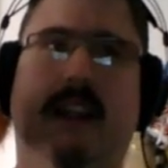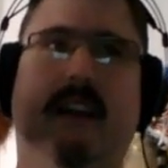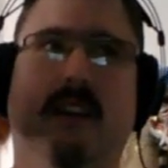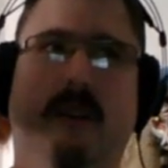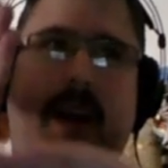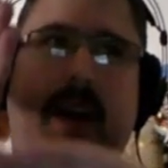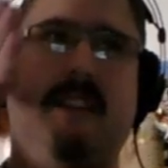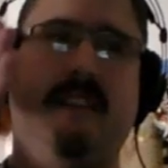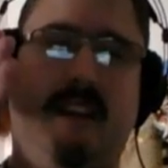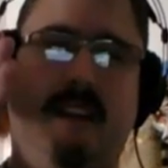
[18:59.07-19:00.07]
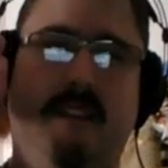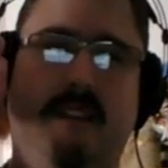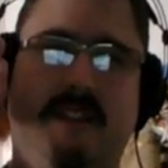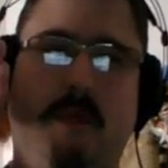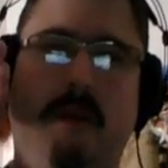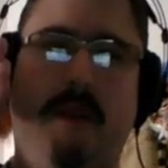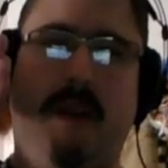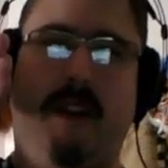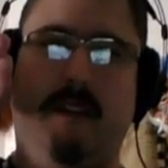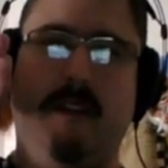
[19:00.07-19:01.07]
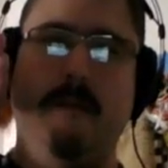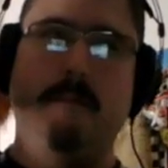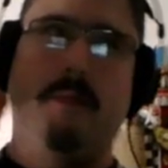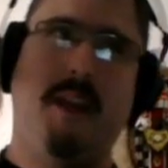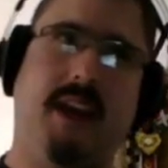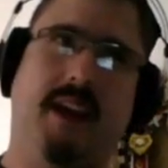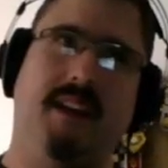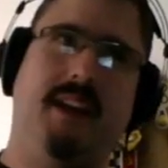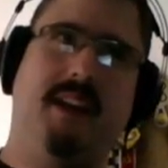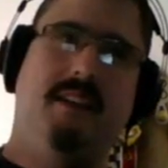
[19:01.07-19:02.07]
arrow at the smart meter, and